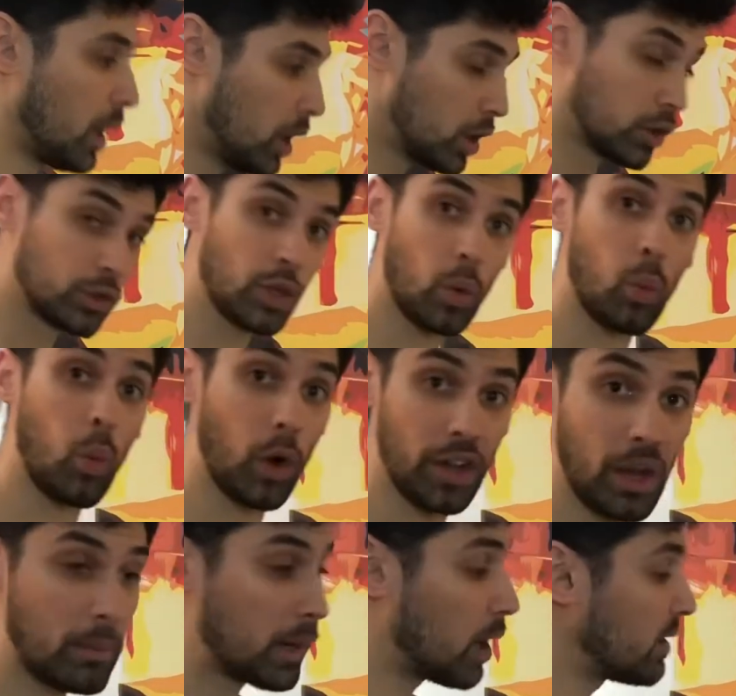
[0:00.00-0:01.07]
So, what
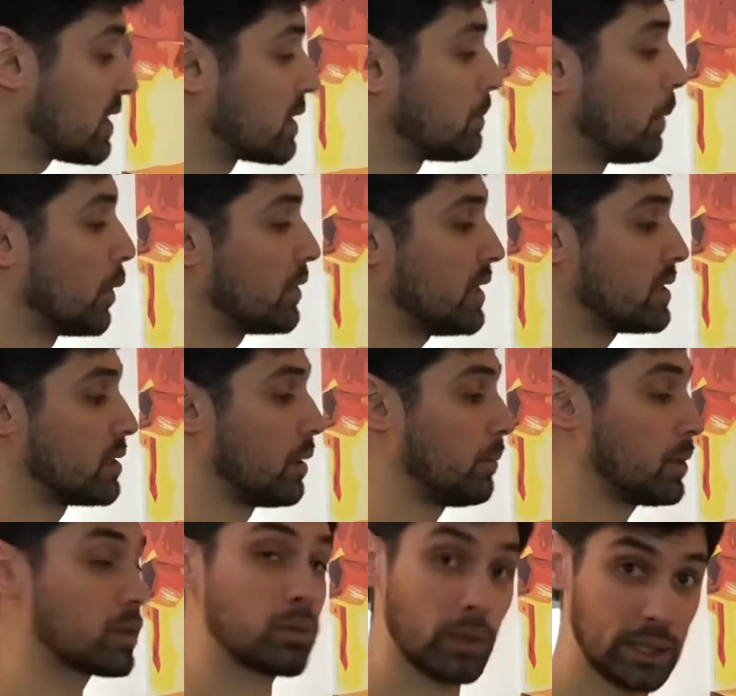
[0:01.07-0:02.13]
number goes into both these
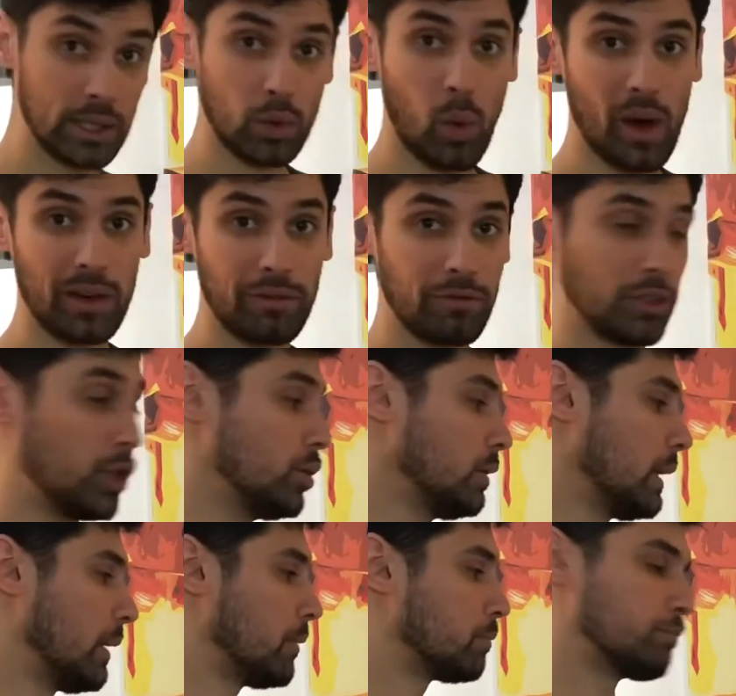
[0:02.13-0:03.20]
numbers? Well, there's quite a few.
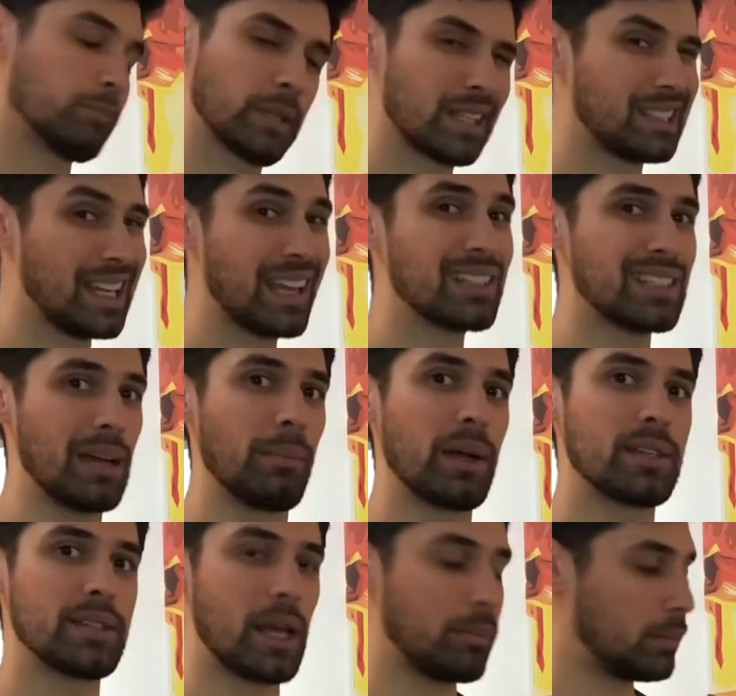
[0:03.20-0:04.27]
Let's take it step by
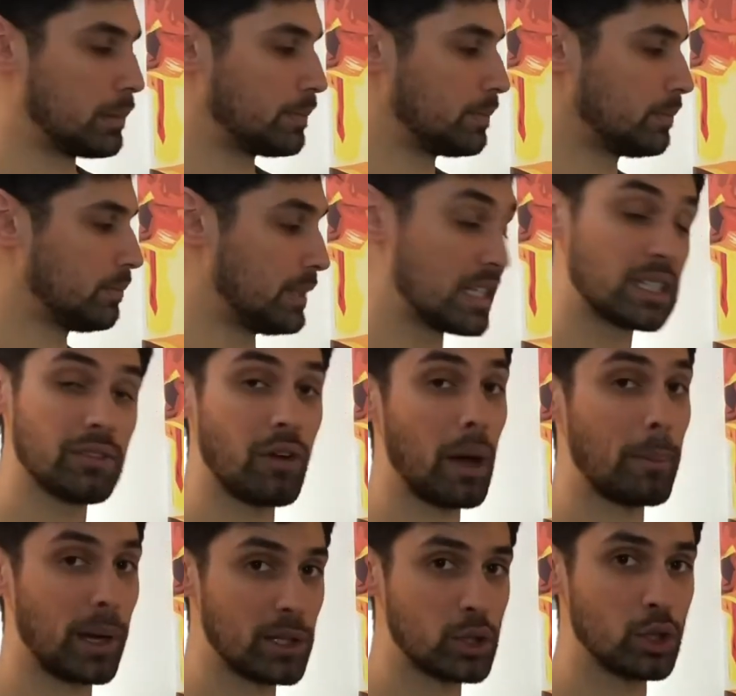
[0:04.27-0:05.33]
step. Let's divide
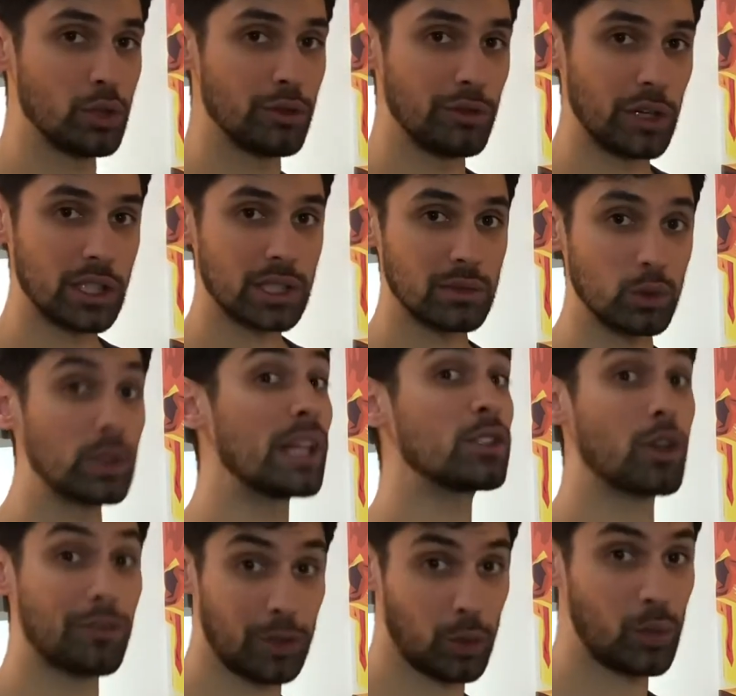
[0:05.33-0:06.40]
by 2 first of all. That's
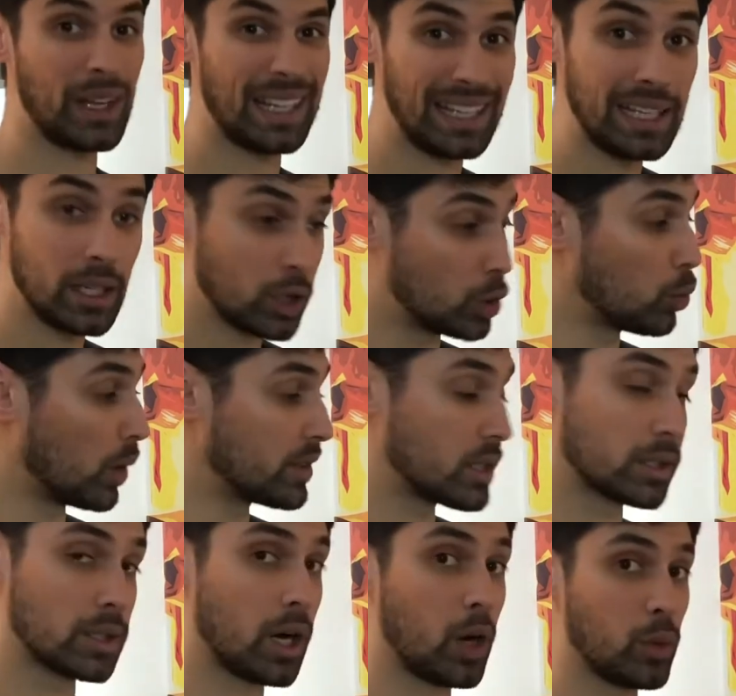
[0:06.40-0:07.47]
often a really good one to
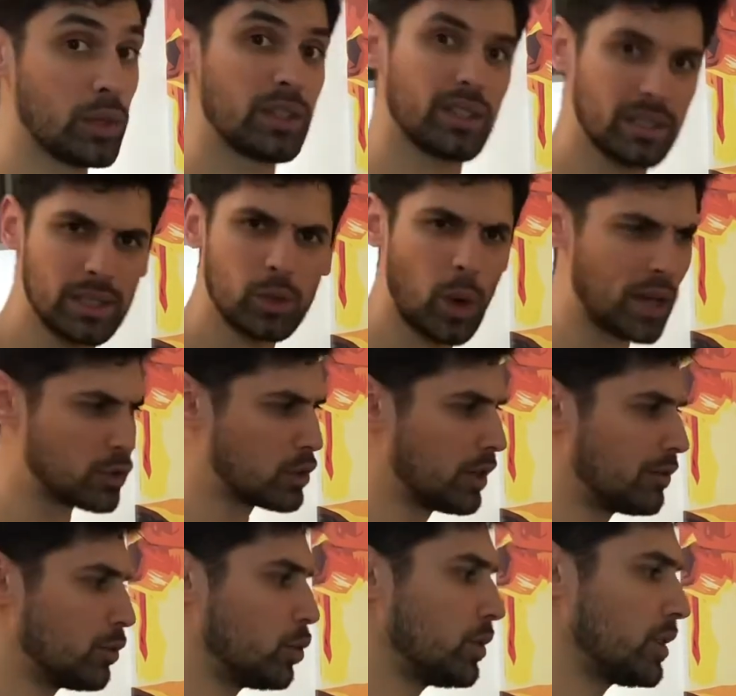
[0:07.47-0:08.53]
start with because it's quite
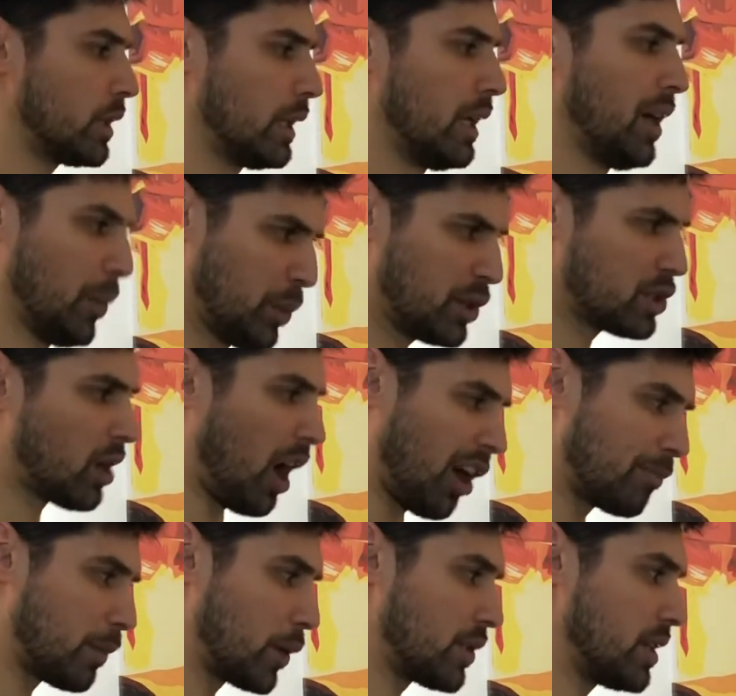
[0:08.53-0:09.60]
straightforward. We just halve
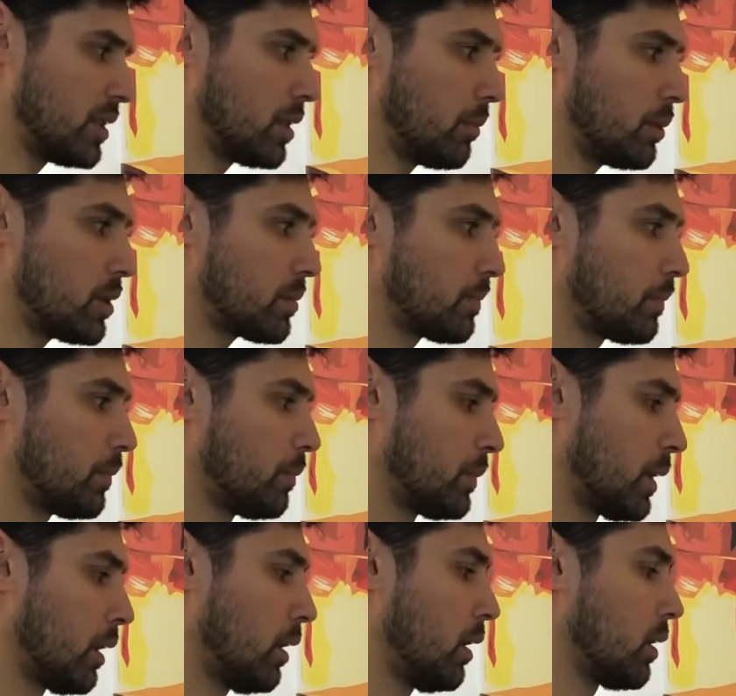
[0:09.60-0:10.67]
both these numbers.
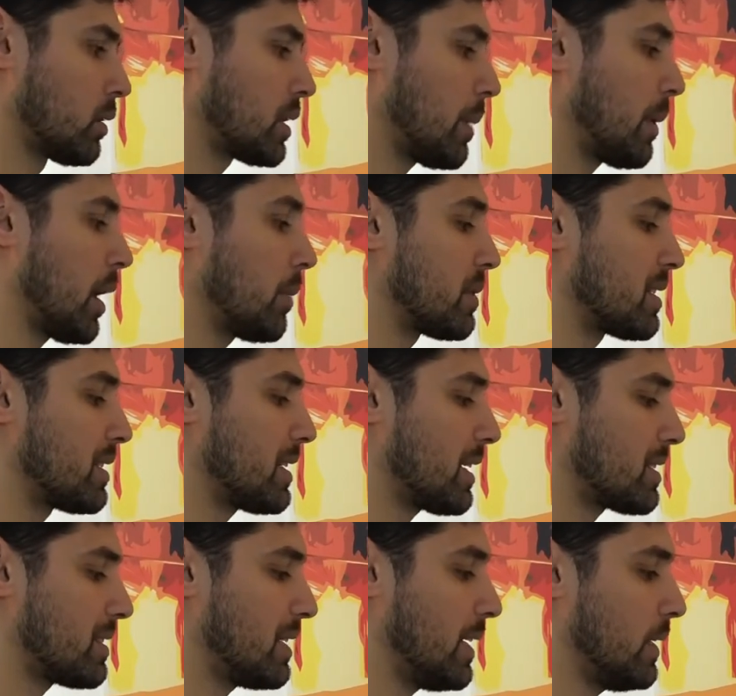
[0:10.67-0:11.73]
So that becomes
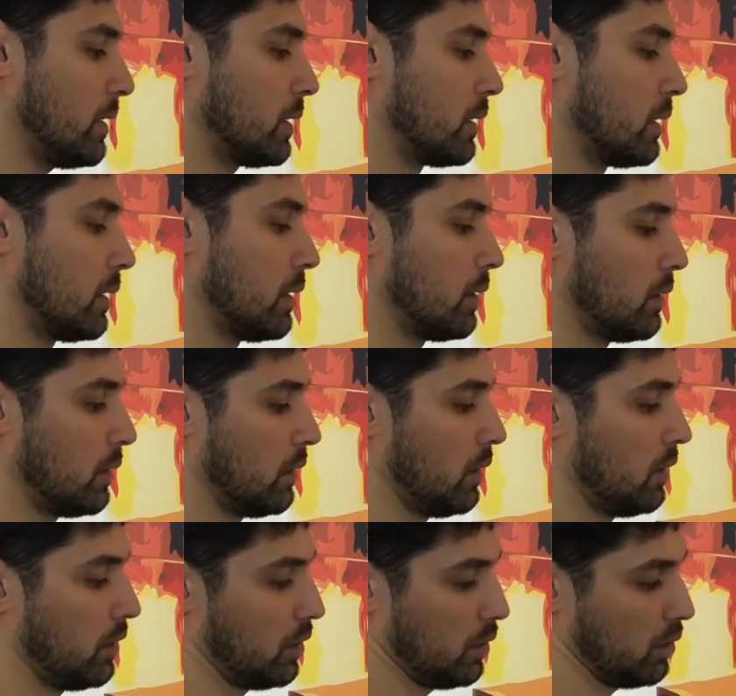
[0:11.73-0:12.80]
16
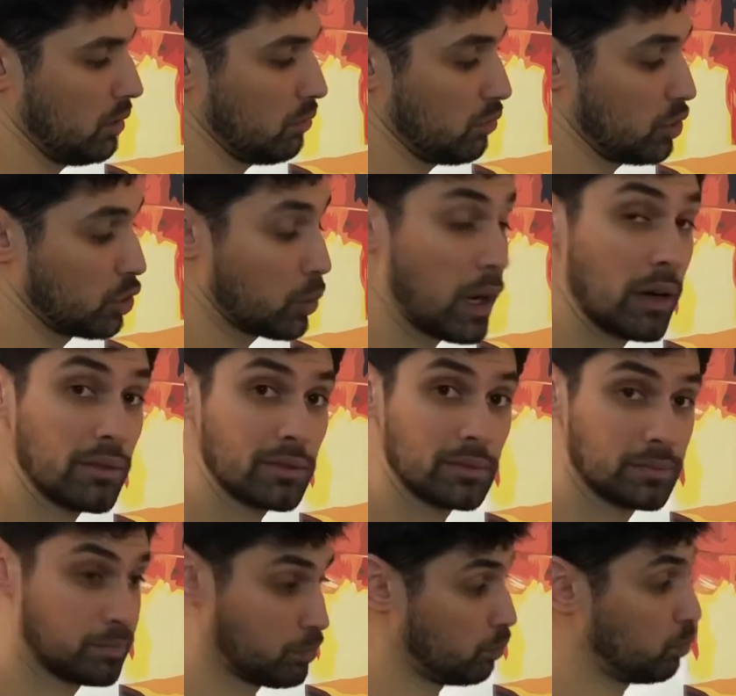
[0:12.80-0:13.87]
to 12.
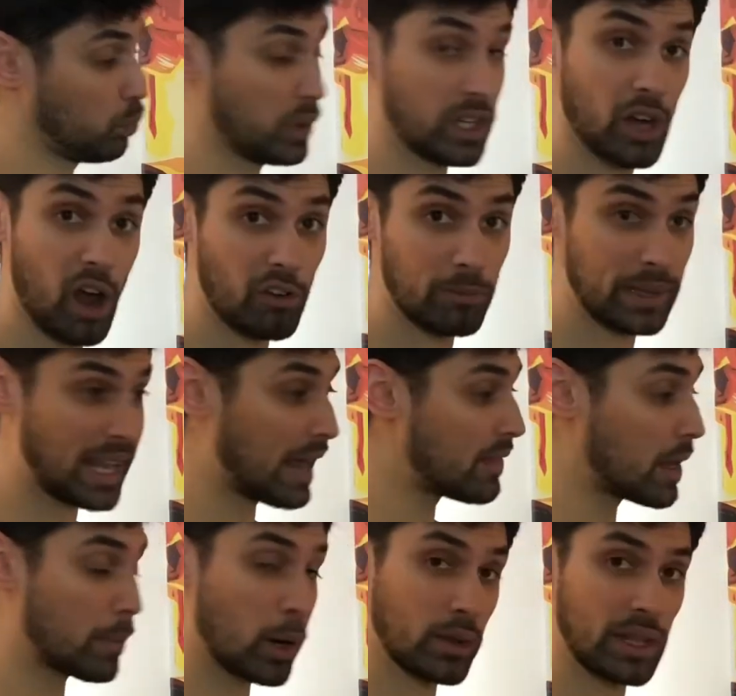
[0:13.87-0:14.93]
We can half them again.
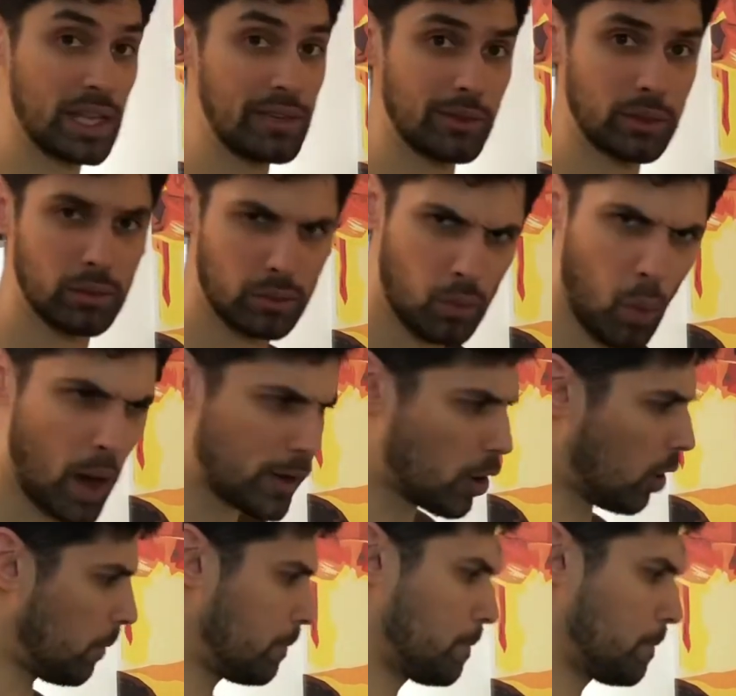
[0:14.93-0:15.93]
They're both even. Why not?